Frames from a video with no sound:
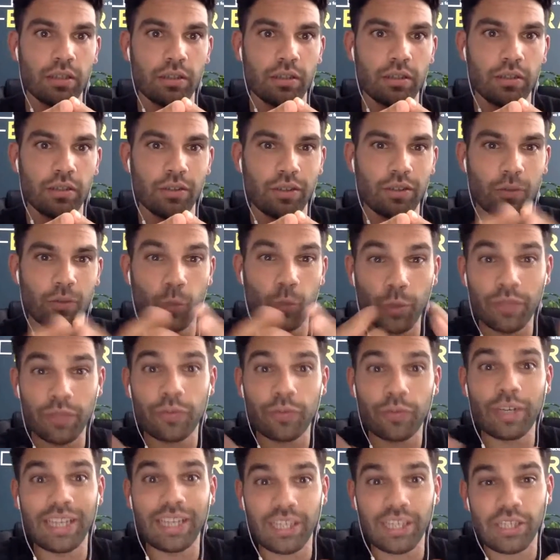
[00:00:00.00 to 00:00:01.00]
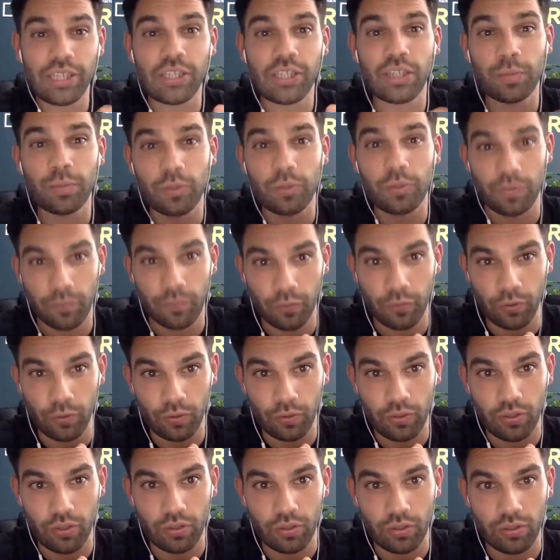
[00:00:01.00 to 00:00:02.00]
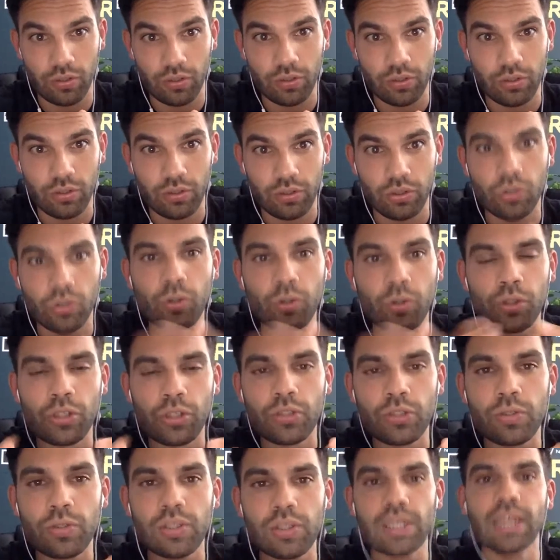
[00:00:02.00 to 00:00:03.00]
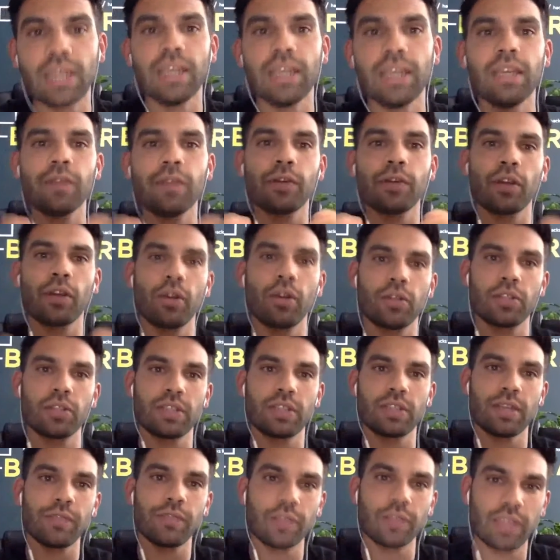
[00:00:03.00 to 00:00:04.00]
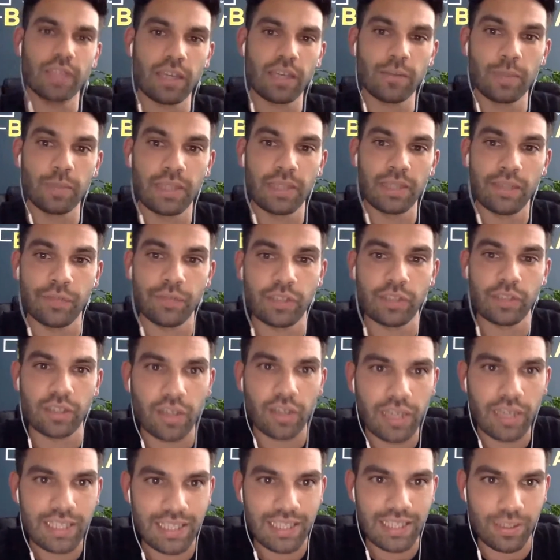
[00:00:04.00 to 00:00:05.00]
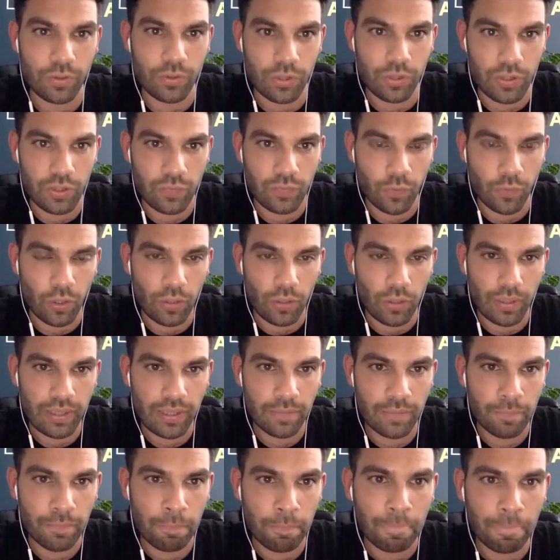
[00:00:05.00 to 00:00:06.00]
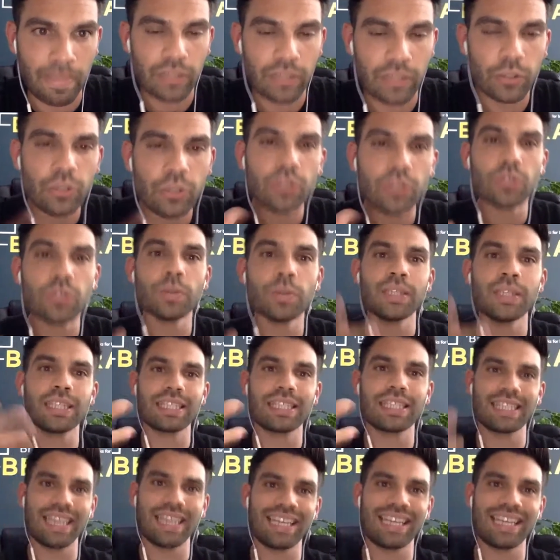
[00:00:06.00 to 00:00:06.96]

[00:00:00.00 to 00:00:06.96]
with relationship to food? Not just to say, here we go, Stefan gave me another diet and I'll just follow it. You need to understand